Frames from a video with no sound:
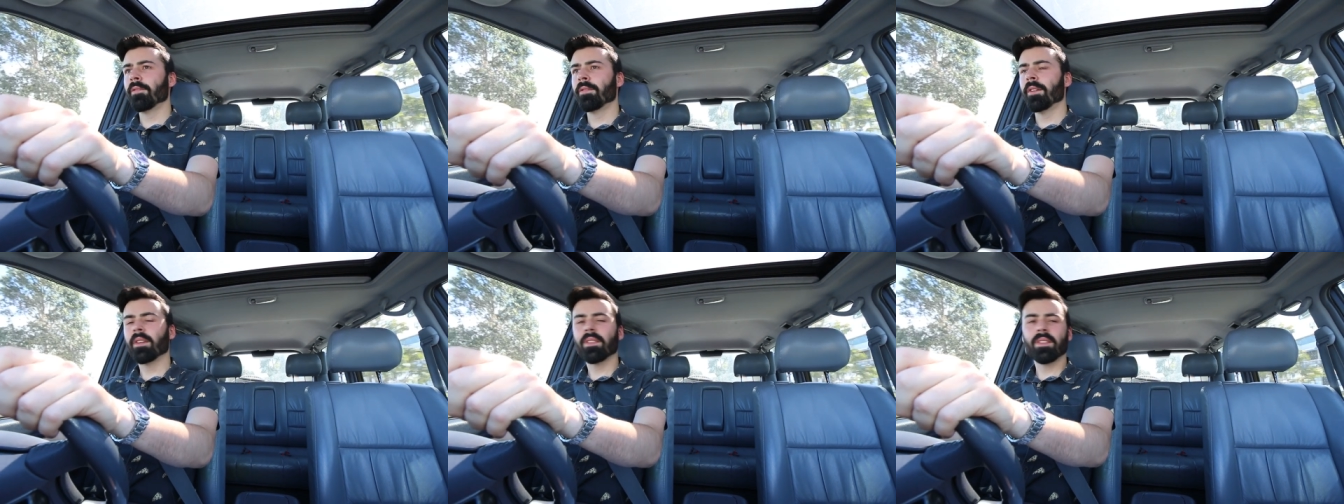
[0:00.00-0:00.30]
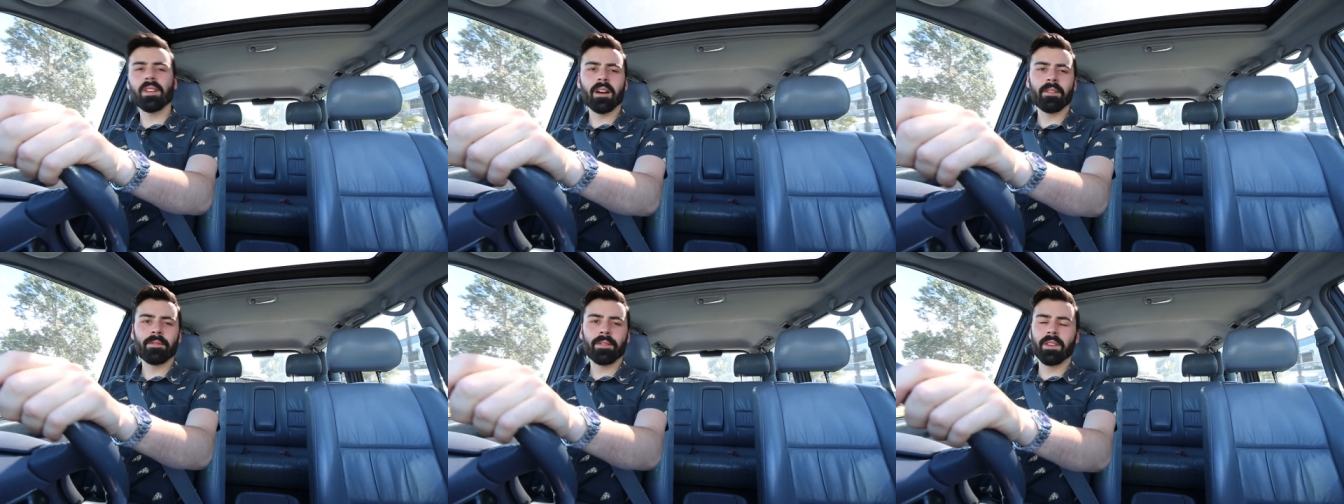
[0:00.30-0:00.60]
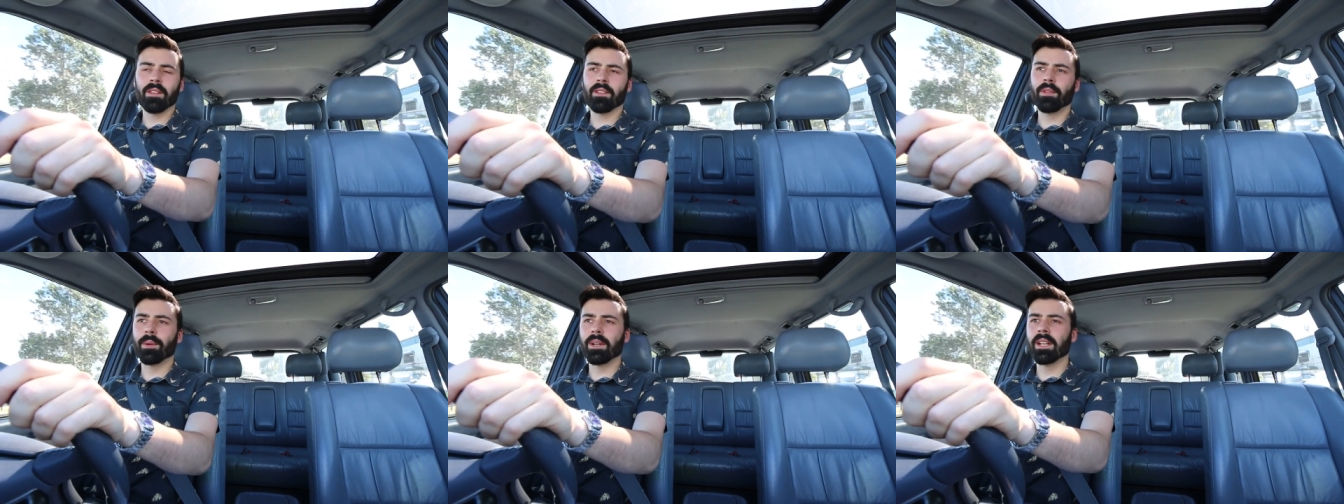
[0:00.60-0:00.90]
first half
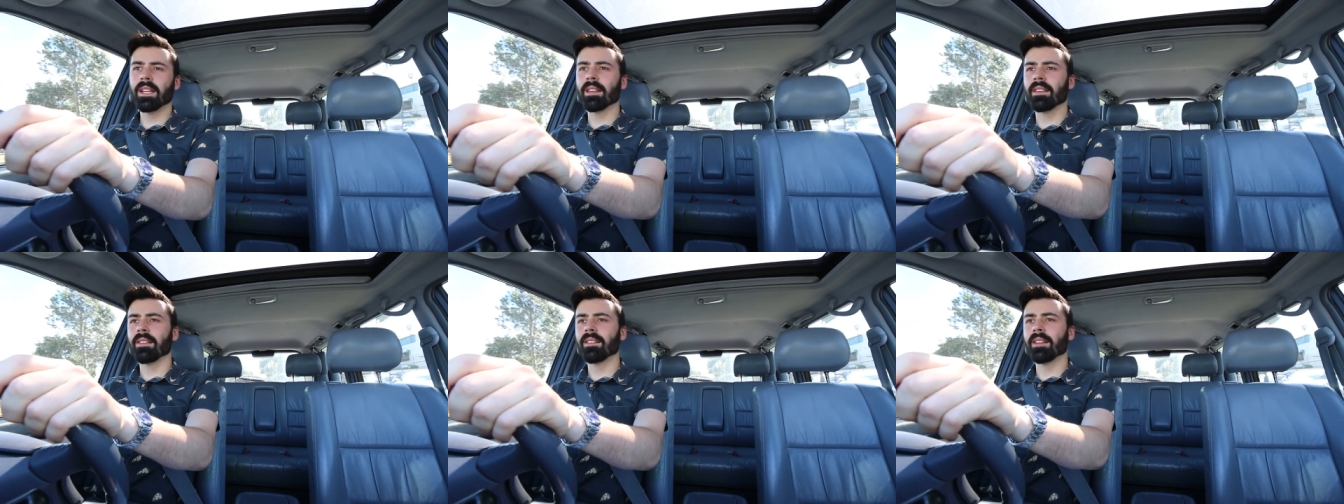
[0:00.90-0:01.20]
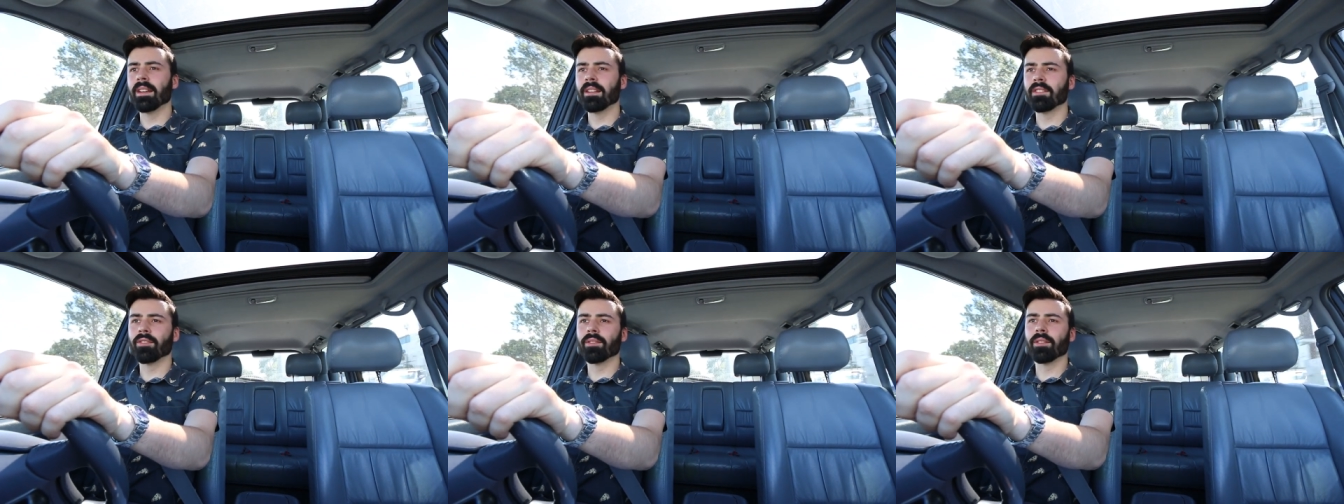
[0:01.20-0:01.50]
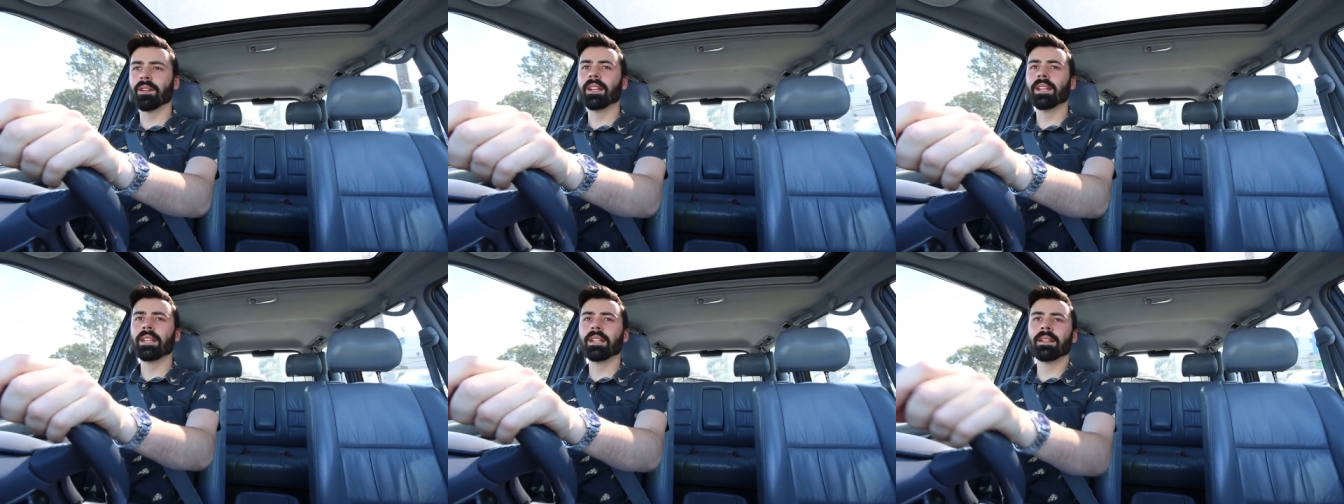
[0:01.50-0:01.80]
of the 20th
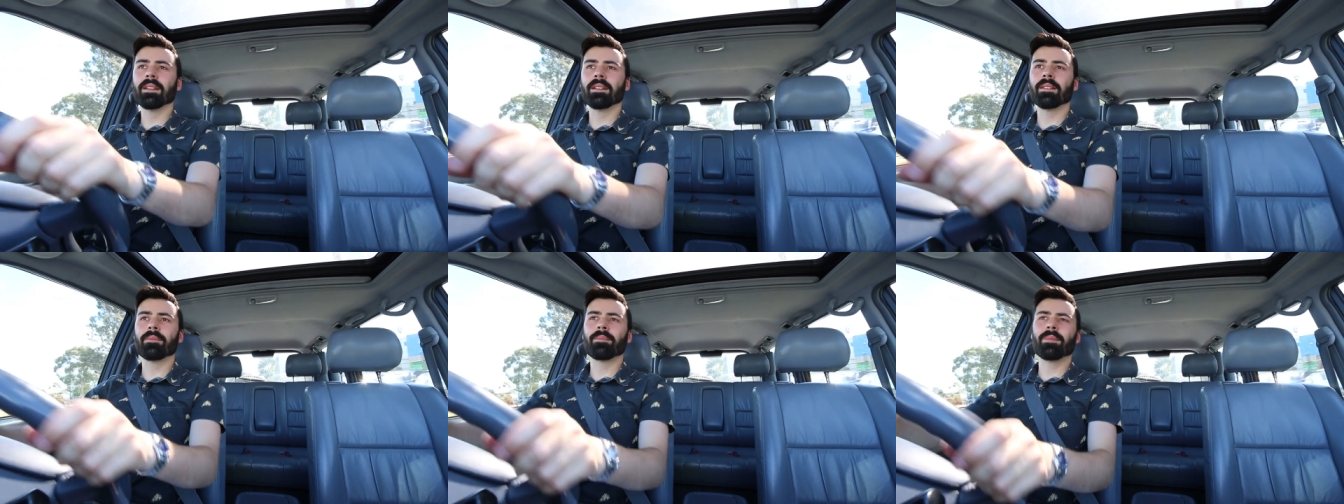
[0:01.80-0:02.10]
century,